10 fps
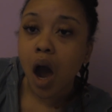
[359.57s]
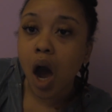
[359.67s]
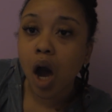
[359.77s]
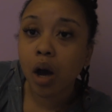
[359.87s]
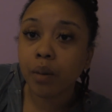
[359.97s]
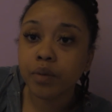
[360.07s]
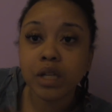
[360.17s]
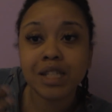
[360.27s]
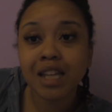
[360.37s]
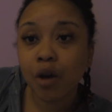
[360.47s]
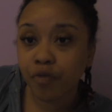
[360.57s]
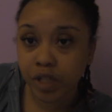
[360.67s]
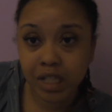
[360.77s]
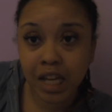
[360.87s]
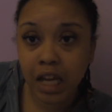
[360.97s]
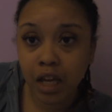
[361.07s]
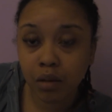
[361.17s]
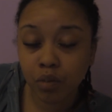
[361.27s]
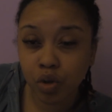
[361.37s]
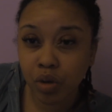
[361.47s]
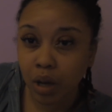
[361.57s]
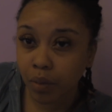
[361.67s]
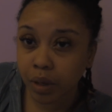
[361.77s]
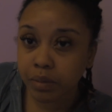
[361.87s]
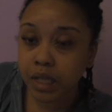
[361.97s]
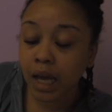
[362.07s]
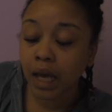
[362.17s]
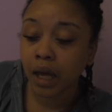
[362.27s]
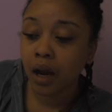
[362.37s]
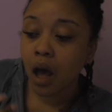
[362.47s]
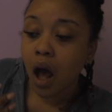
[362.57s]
your self-esteem. You get what I'm saying?